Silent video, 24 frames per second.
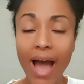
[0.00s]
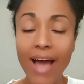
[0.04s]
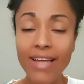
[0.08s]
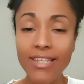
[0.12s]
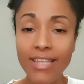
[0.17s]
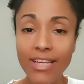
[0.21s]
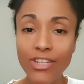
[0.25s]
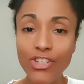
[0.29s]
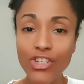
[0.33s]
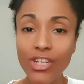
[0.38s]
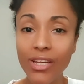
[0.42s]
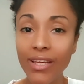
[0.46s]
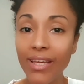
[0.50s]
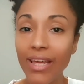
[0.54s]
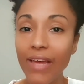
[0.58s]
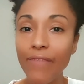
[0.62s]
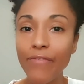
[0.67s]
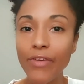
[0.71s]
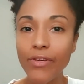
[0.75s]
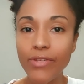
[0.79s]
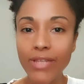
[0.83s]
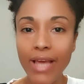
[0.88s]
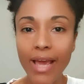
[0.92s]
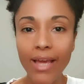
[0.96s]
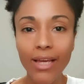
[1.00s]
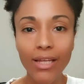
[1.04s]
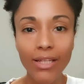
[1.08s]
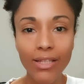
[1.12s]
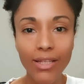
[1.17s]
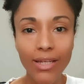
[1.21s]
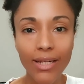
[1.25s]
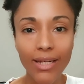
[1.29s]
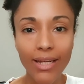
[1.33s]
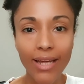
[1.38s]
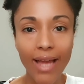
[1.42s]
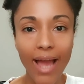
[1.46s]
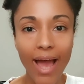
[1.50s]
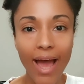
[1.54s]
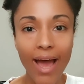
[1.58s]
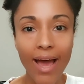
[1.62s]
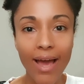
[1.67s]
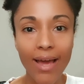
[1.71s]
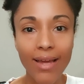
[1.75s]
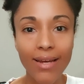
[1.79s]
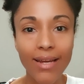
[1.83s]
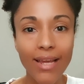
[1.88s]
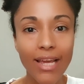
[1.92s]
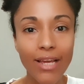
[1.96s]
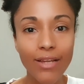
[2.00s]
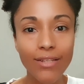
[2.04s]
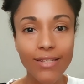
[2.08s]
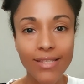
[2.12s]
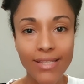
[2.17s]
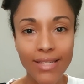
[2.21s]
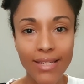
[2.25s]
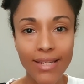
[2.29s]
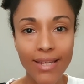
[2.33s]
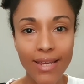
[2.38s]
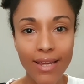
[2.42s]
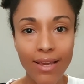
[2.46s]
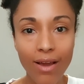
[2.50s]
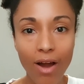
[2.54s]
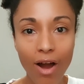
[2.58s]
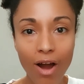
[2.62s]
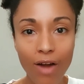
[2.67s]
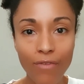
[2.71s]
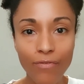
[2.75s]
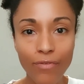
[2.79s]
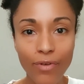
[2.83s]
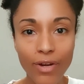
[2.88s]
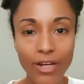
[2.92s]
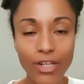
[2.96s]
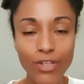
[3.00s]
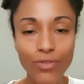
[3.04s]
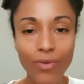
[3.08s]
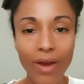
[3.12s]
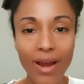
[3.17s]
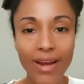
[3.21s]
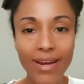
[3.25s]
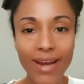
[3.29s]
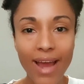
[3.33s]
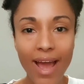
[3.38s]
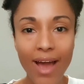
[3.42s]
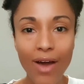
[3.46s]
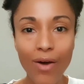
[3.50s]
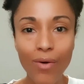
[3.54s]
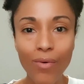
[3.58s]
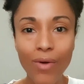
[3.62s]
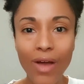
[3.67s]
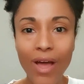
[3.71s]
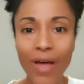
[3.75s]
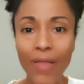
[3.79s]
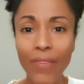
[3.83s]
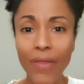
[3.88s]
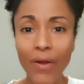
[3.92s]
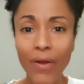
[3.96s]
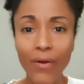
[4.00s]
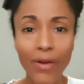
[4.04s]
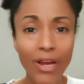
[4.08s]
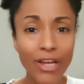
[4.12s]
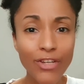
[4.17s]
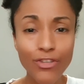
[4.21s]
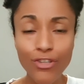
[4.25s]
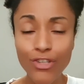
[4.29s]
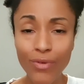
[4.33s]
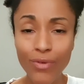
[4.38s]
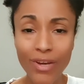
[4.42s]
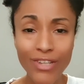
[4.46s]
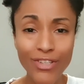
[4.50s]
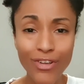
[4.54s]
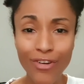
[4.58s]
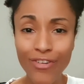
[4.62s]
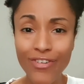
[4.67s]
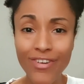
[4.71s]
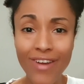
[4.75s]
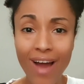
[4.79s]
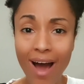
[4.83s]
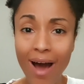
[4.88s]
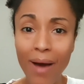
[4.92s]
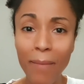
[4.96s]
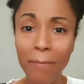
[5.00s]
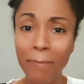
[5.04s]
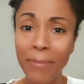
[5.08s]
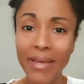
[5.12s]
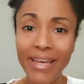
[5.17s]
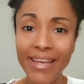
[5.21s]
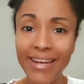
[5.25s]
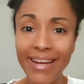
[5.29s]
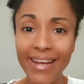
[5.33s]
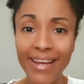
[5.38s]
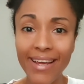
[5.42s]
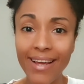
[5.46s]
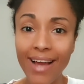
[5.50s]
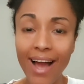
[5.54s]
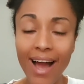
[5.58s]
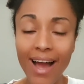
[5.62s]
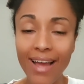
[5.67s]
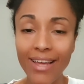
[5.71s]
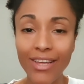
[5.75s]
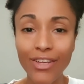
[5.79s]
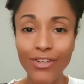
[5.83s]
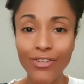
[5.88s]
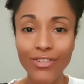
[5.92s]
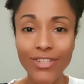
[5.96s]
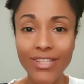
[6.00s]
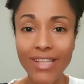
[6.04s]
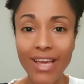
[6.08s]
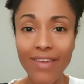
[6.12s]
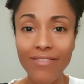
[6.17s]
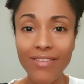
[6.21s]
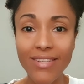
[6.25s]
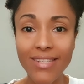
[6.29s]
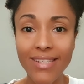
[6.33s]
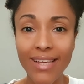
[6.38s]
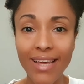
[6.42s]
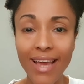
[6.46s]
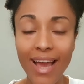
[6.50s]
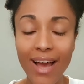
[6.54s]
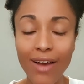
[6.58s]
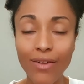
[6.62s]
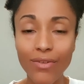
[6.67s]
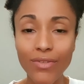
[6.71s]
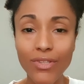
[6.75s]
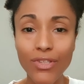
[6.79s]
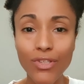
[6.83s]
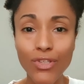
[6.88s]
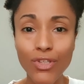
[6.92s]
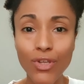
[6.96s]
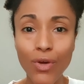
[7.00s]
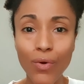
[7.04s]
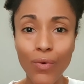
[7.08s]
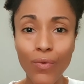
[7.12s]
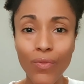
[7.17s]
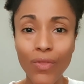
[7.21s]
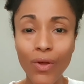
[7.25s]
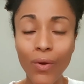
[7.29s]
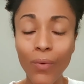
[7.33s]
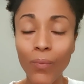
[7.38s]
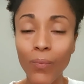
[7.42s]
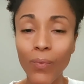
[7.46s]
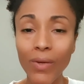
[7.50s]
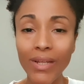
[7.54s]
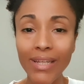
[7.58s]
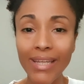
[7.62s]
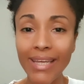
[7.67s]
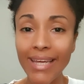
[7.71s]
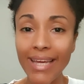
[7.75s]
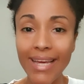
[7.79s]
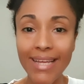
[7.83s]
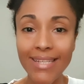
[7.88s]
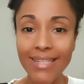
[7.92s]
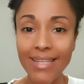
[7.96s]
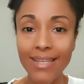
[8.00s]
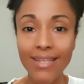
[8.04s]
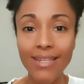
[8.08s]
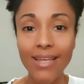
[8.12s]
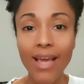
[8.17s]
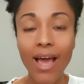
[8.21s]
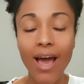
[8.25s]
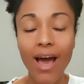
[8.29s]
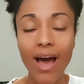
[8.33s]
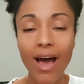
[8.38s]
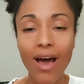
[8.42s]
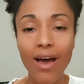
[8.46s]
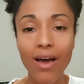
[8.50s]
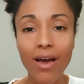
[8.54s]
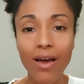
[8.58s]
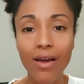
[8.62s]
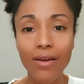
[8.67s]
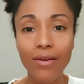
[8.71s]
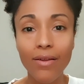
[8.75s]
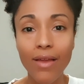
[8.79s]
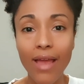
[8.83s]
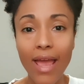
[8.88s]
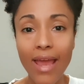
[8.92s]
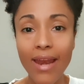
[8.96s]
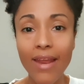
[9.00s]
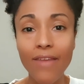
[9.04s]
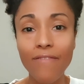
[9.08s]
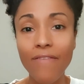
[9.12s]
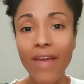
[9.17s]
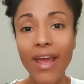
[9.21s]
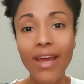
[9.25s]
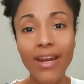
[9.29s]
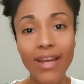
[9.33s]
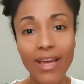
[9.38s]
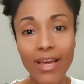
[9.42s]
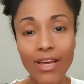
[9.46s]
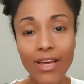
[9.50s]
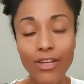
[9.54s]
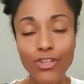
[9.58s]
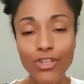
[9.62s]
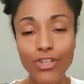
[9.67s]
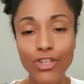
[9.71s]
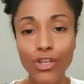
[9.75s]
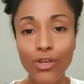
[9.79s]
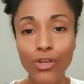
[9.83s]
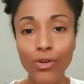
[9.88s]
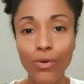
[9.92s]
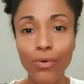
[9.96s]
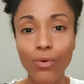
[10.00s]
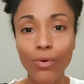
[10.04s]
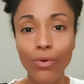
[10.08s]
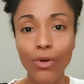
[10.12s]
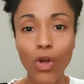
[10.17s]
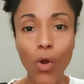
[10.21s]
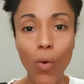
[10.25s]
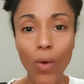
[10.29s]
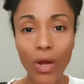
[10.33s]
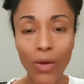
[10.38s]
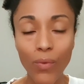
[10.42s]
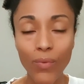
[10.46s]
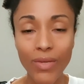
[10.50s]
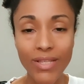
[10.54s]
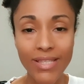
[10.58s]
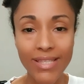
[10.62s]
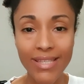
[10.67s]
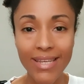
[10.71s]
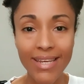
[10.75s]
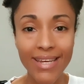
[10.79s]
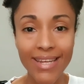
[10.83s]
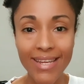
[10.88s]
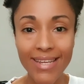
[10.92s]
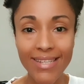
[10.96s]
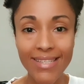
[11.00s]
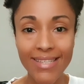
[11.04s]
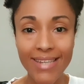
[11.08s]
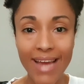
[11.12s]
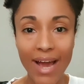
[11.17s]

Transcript: Additionally, if you take a look at CD offerings right now, their interest rates are not beating high yield savings accounts. So there really isn't an advantage to going with CDs